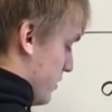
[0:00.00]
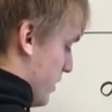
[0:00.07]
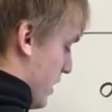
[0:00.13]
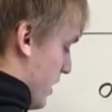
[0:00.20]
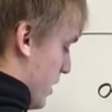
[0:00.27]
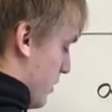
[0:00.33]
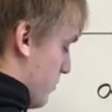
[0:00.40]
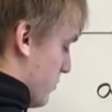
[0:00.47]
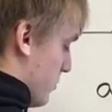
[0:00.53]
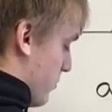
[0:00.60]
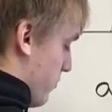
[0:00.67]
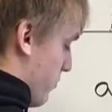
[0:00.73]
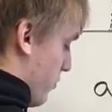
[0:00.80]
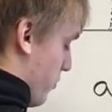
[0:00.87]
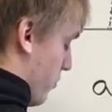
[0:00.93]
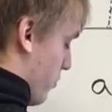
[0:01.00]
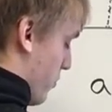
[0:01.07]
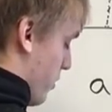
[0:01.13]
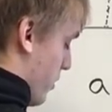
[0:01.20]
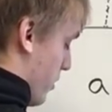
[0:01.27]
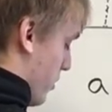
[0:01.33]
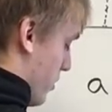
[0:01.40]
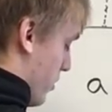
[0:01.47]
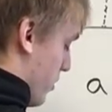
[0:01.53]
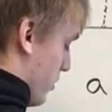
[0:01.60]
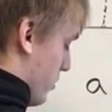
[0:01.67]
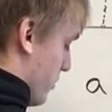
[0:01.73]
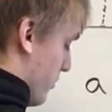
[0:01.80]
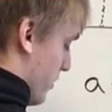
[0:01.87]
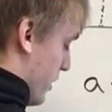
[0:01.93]
times 4
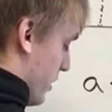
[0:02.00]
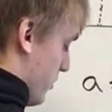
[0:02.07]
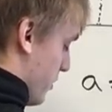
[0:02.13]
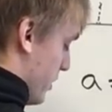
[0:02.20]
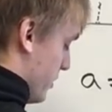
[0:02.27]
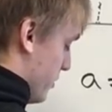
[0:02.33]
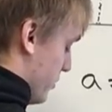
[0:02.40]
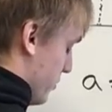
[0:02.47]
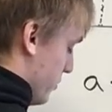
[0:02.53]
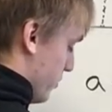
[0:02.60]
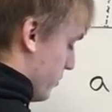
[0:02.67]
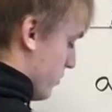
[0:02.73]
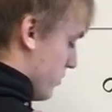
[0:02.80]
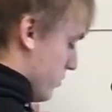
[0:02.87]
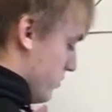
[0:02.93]
divided by 2.